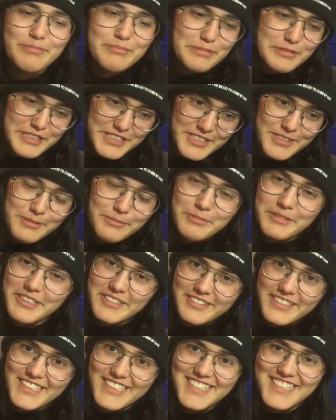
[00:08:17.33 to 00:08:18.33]

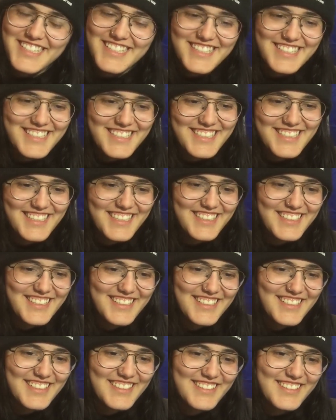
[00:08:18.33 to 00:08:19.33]
perseverance. Viola, you
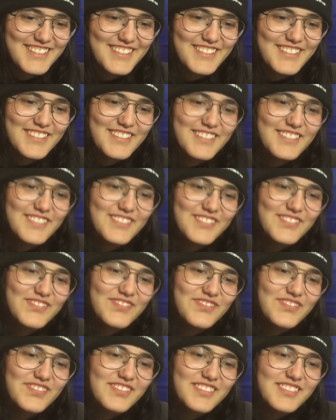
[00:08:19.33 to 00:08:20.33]
must
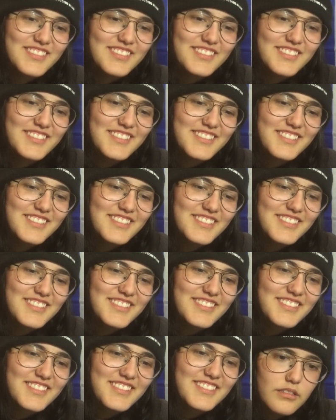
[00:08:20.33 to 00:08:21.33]
repeat the rites.
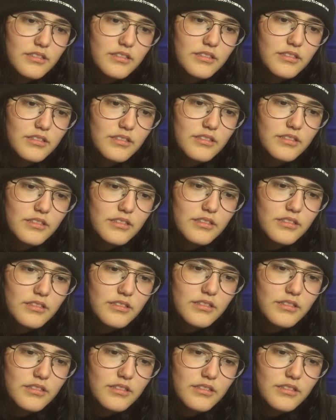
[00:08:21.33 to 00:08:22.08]
You tell